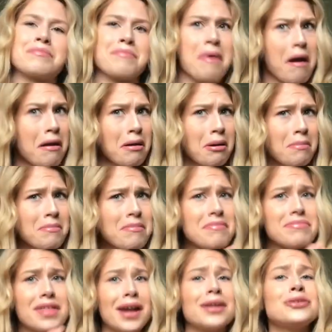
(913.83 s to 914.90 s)
at the bottom.
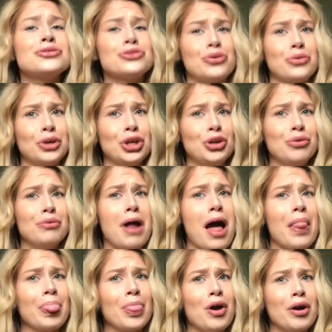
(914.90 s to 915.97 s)
That looks so cute on